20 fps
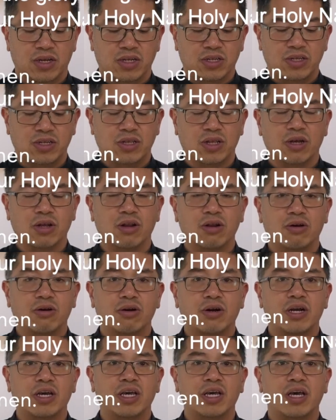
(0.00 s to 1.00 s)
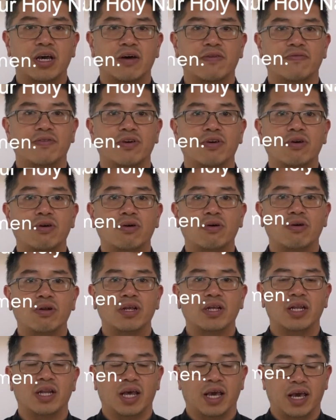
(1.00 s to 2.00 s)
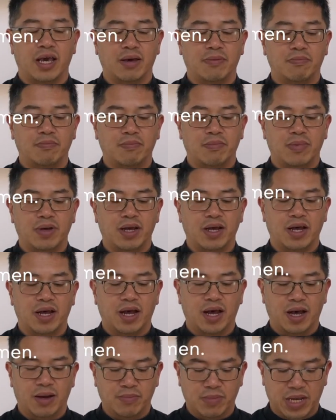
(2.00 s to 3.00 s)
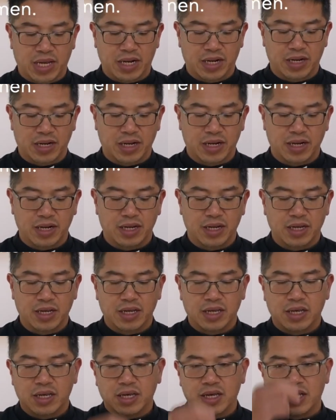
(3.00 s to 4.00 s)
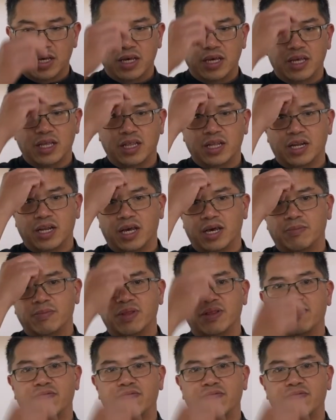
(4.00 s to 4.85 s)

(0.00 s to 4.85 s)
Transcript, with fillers: To the glory of your holy name, Amen. In the name of the